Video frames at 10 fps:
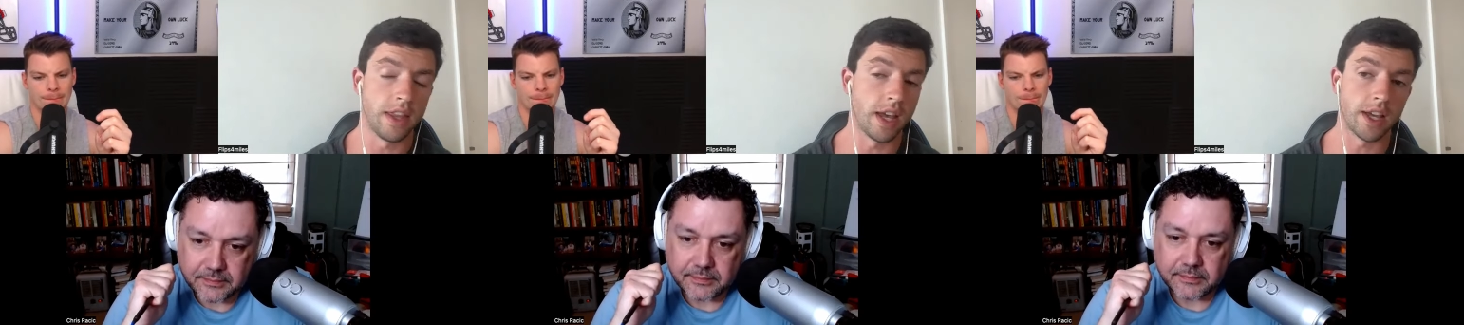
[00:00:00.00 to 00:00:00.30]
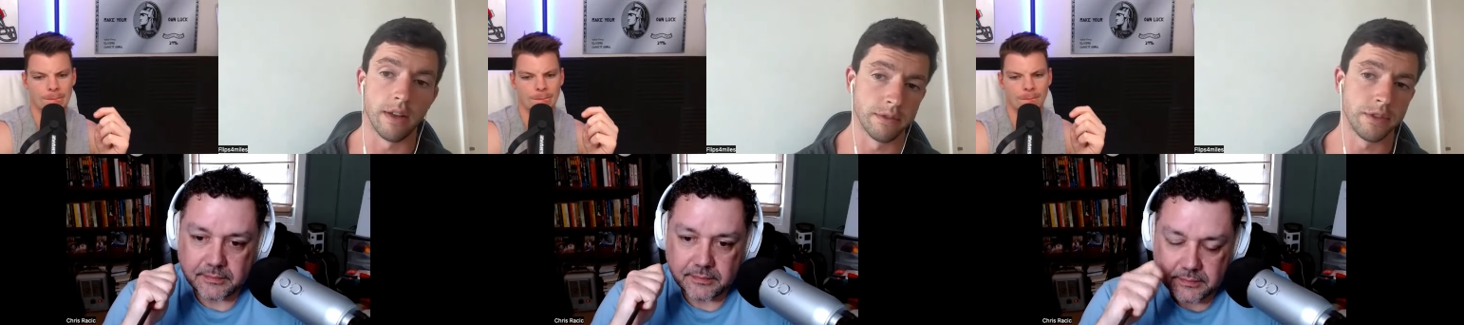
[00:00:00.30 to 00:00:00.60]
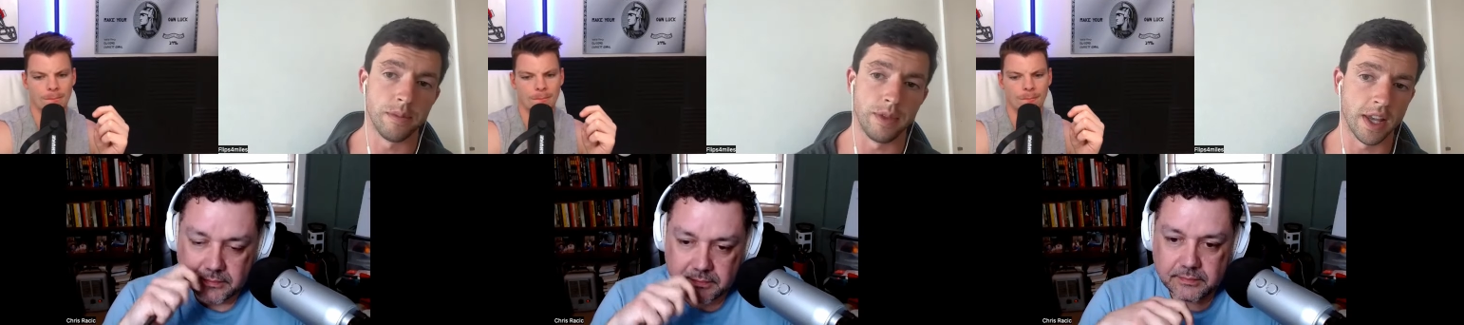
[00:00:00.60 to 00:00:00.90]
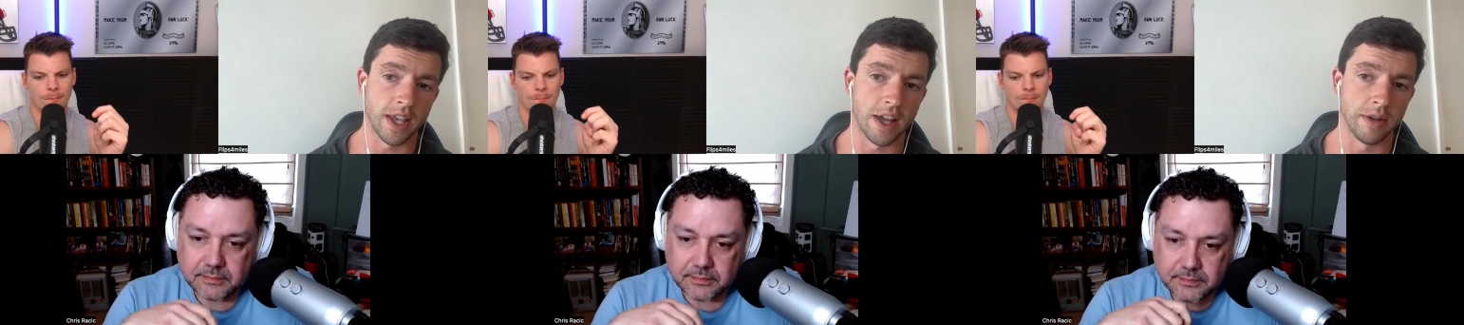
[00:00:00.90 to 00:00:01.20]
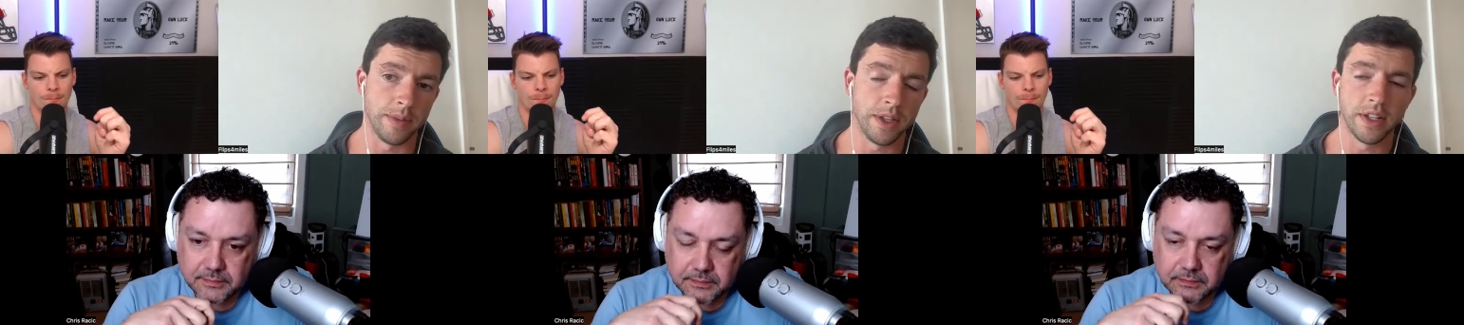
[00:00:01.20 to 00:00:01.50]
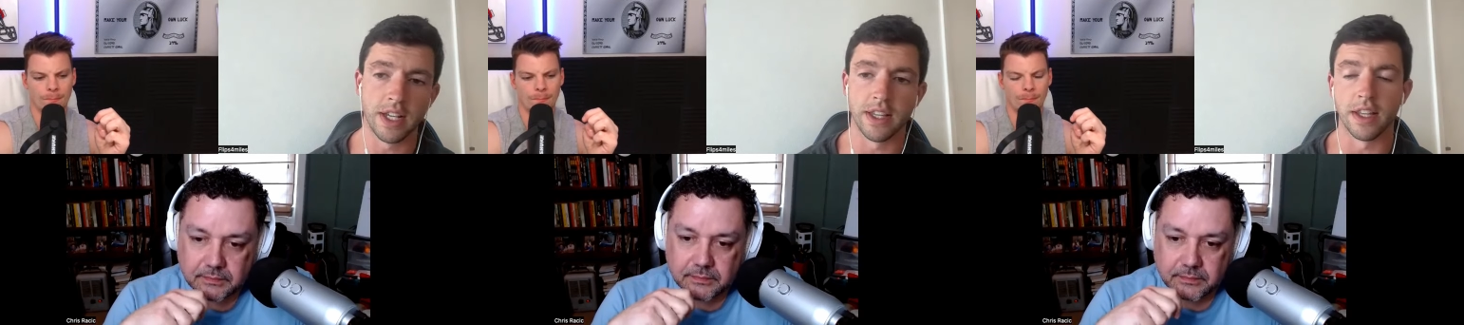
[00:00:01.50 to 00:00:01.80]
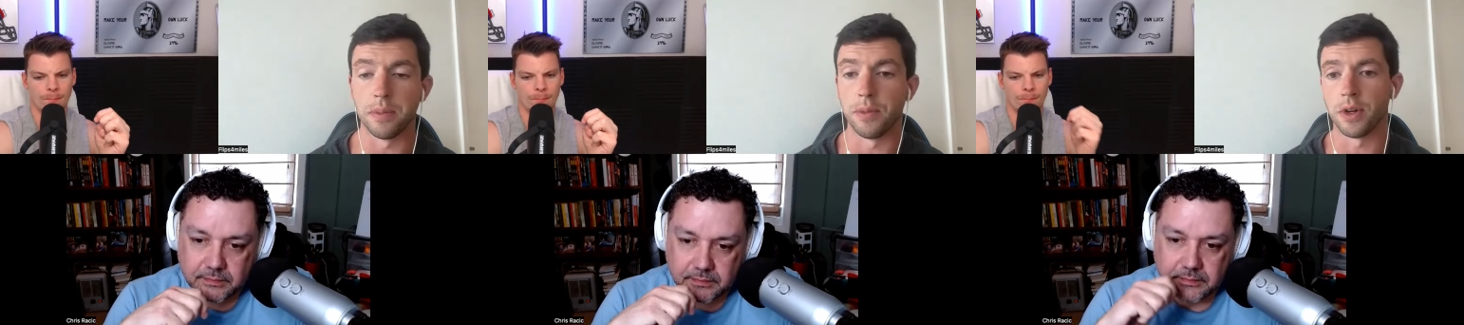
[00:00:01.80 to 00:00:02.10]
Speaker 1: that comes from the accountability and
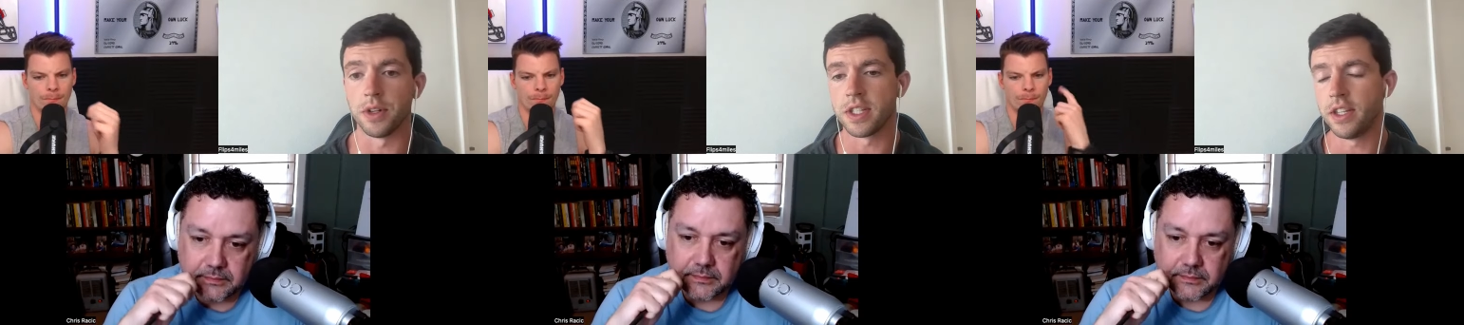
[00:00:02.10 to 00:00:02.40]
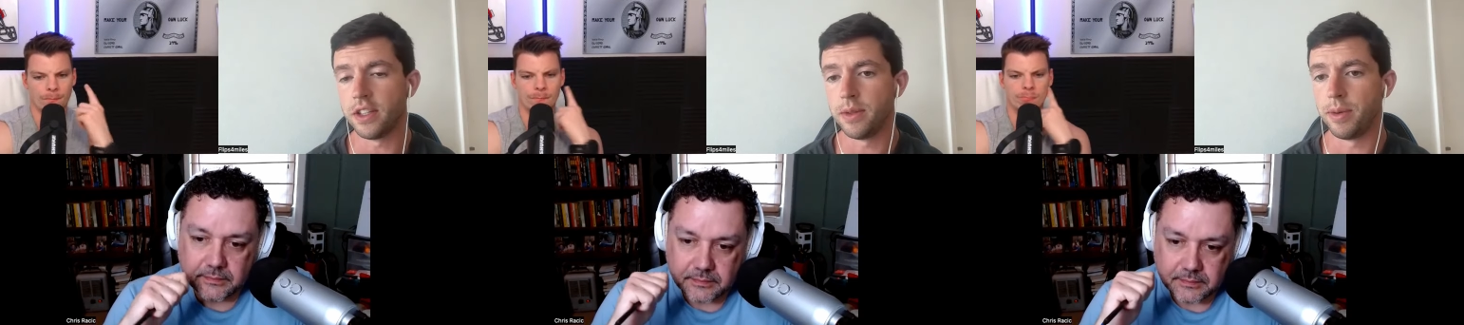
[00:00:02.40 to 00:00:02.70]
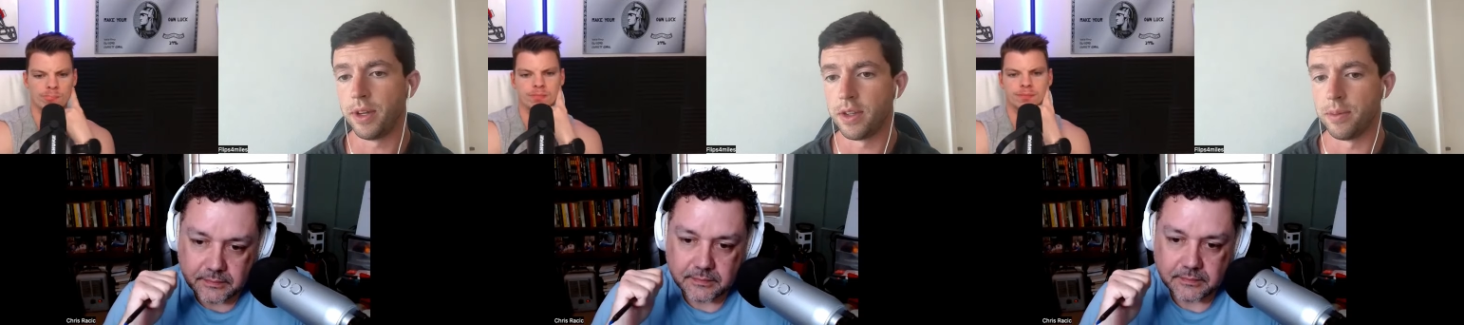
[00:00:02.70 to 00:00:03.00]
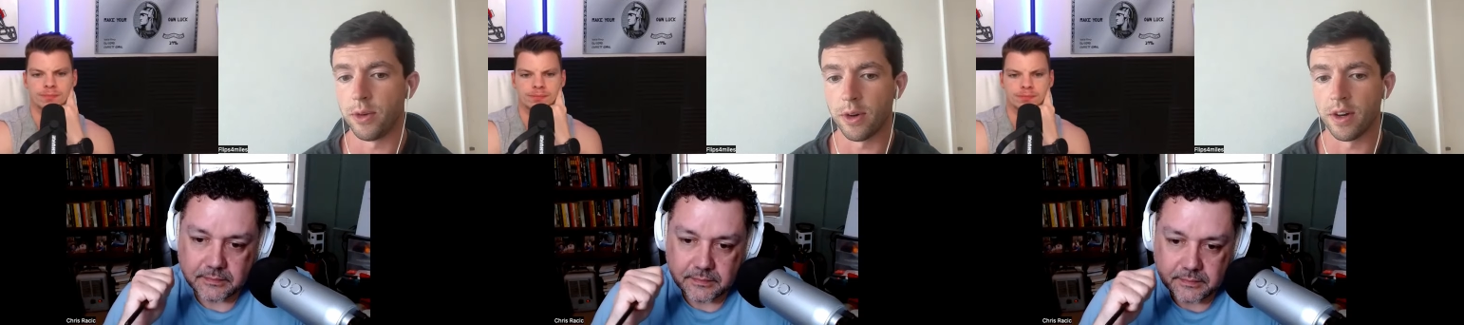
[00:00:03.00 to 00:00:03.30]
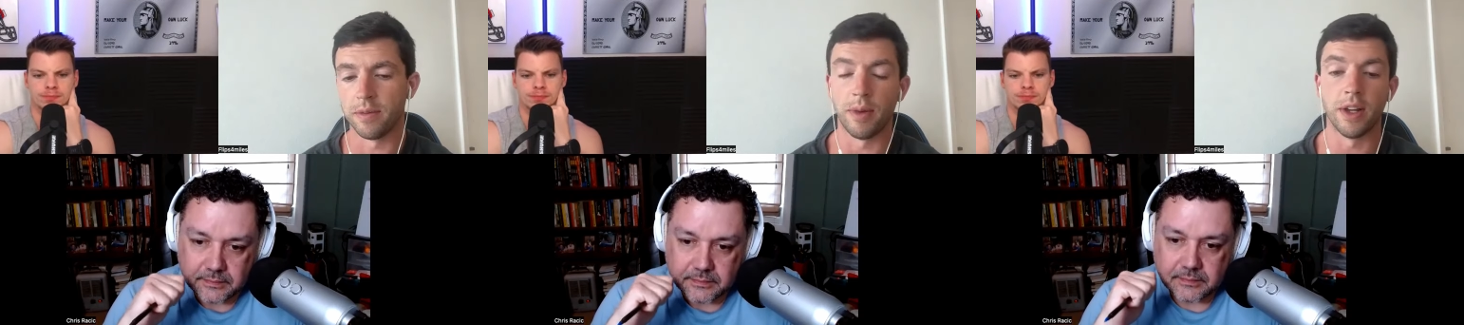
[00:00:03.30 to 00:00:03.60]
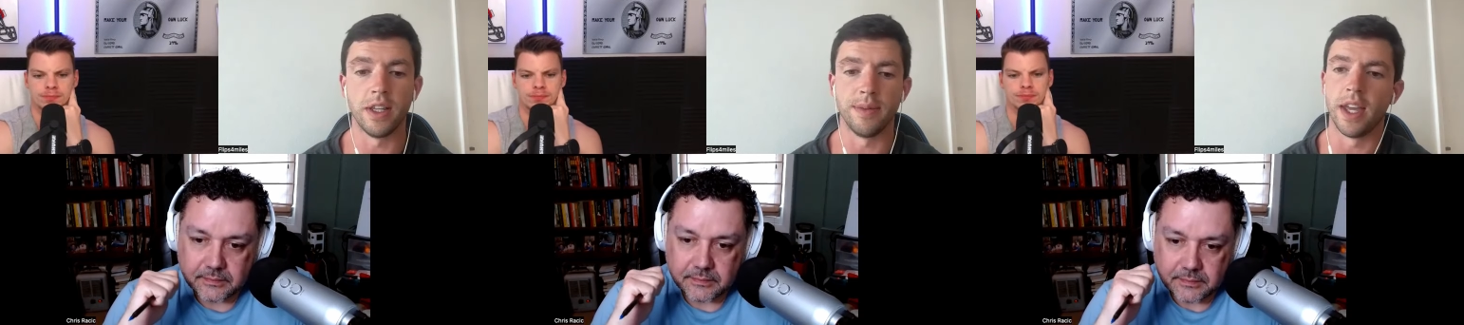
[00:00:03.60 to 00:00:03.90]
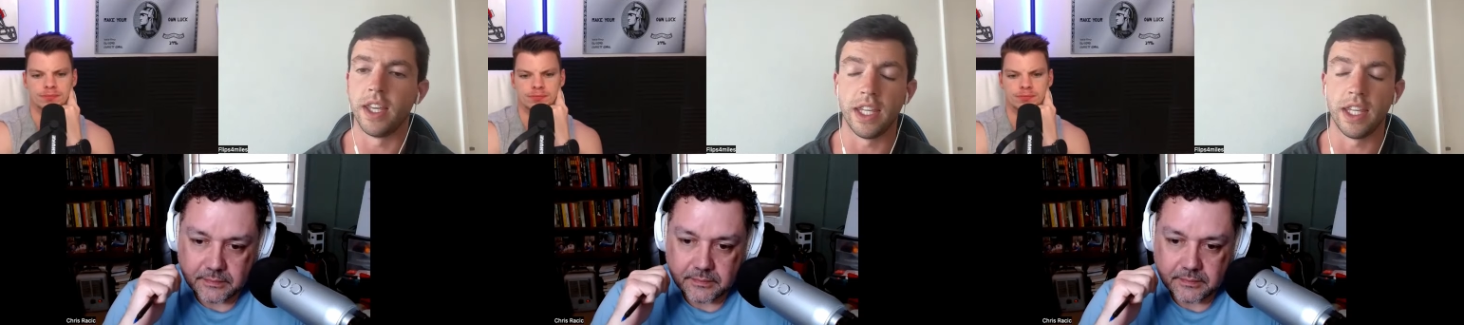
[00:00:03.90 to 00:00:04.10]
that the more skill you build, the more money you make,